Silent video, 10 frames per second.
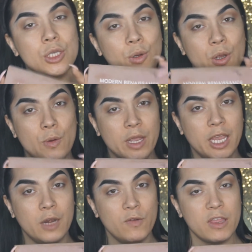So
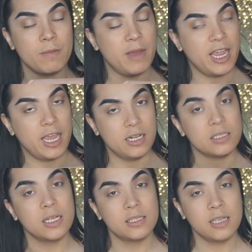going in with my
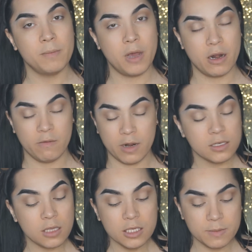Anastasia Modern
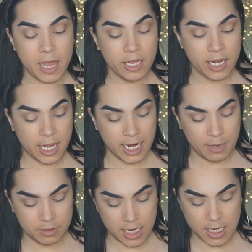Renaissance palette, I
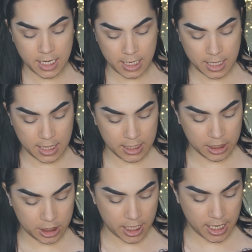am taking the
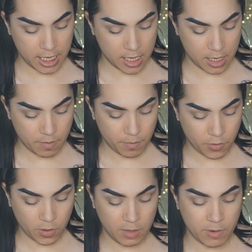shade
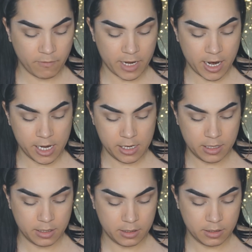Primavera,
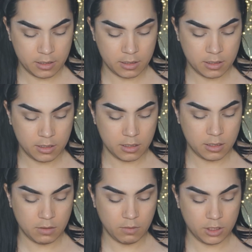
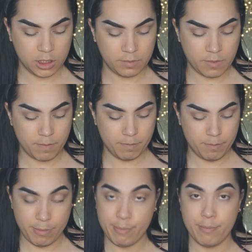which is
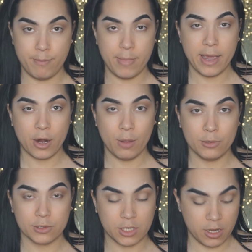about
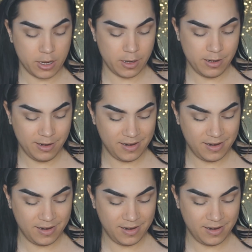almost gone.